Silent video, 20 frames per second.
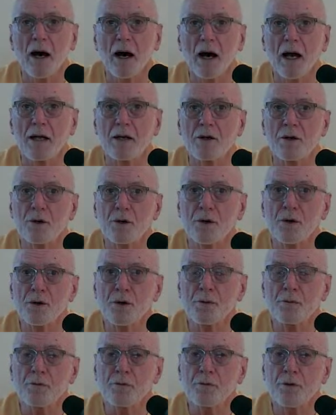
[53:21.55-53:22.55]
I
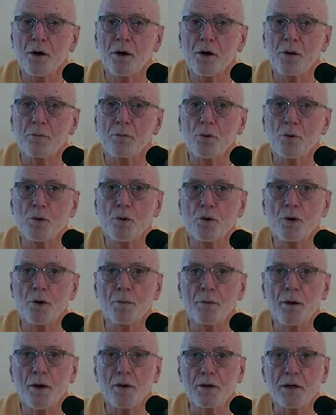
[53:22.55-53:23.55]
learned far more
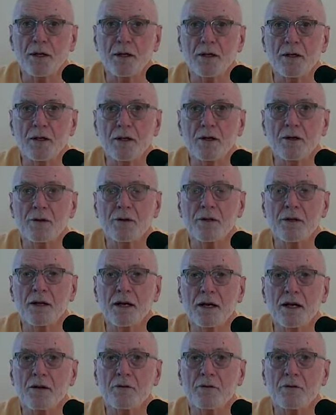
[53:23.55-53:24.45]
about India than I